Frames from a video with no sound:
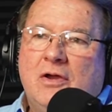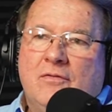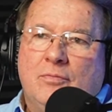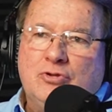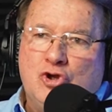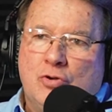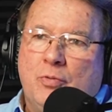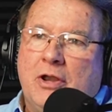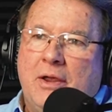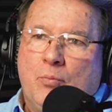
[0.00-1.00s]
from a
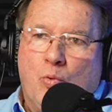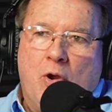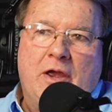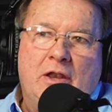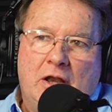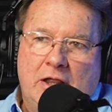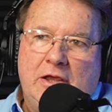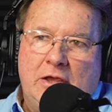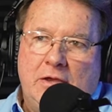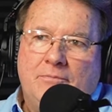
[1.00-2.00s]
gentleman named Ray
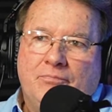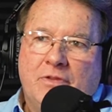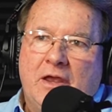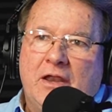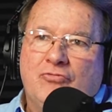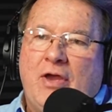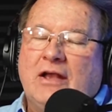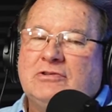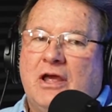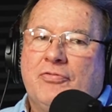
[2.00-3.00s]
Lee. and there's
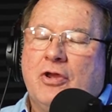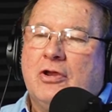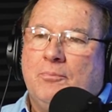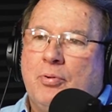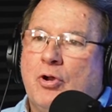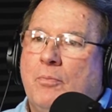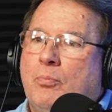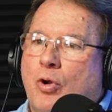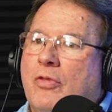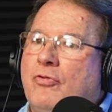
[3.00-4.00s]
actually, I think, a pair of
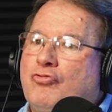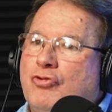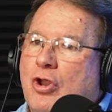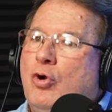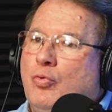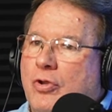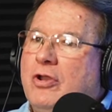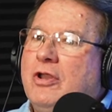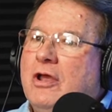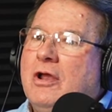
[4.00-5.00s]
brothers that owned it.
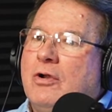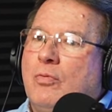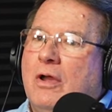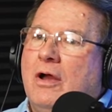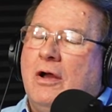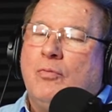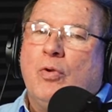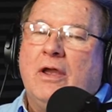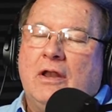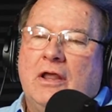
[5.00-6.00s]

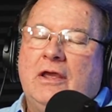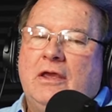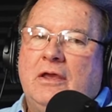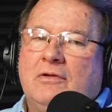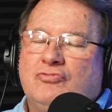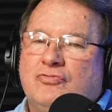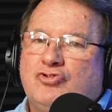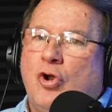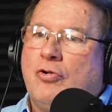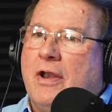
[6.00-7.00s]
Ray Lee, it was
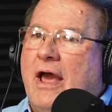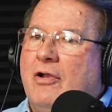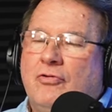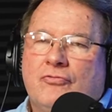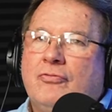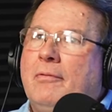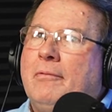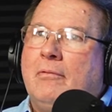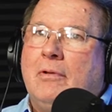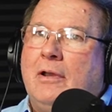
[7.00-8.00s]
started out as
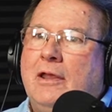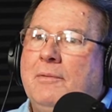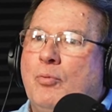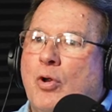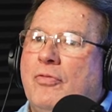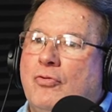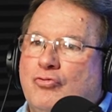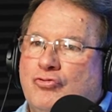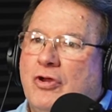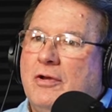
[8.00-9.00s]
Lee
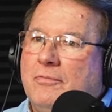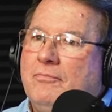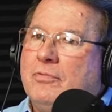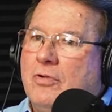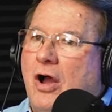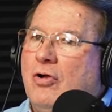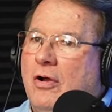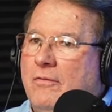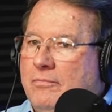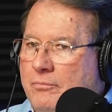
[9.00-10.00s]
Brothers
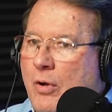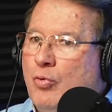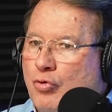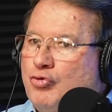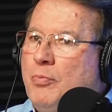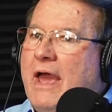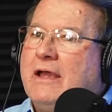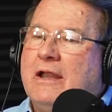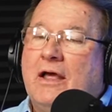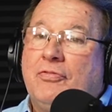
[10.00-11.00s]
Motors back in, I